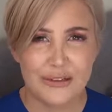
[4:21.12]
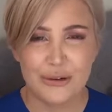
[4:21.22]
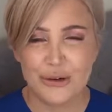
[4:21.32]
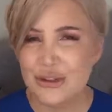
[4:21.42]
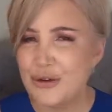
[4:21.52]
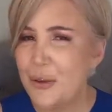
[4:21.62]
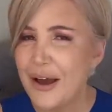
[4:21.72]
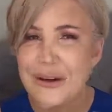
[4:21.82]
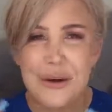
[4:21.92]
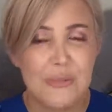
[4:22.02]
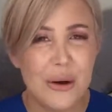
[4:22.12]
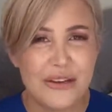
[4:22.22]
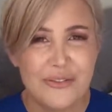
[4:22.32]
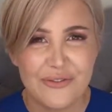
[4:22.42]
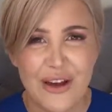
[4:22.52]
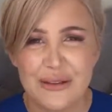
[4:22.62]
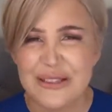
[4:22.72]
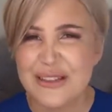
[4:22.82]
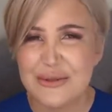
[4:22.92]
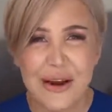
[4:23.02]
looked, the way her body
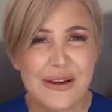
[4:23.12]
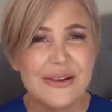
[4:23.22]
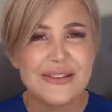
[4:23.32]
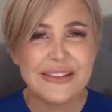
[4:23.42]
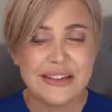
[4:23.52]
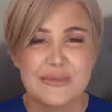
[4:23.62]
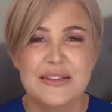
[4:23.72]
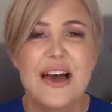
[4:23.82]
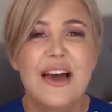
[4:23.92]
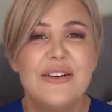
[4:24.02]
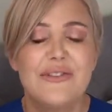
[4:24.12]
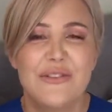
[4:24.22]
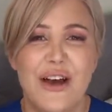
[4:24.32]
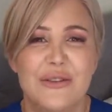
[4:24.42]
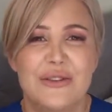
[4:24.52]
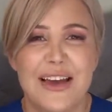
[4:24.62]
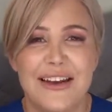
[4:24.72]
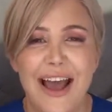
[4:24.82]
felt, the way her lips felt, and